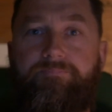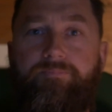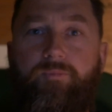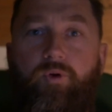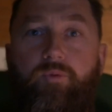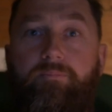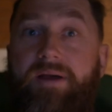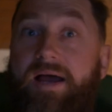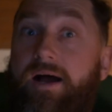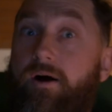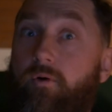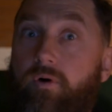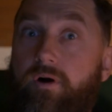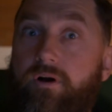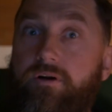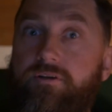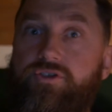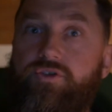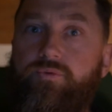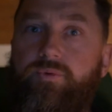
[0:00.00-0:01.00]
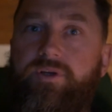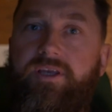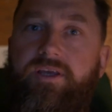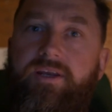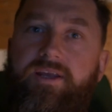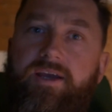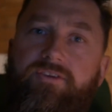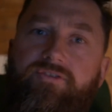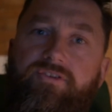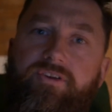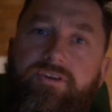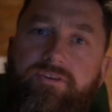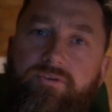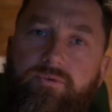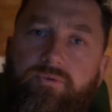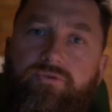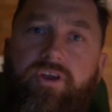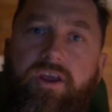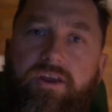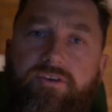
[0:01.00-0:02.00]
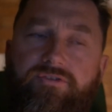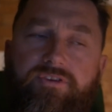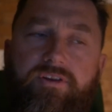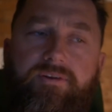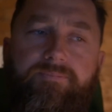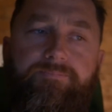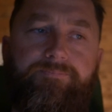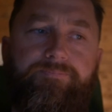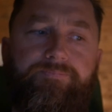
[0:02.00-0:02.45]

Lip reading: more power, so we can actually do change it.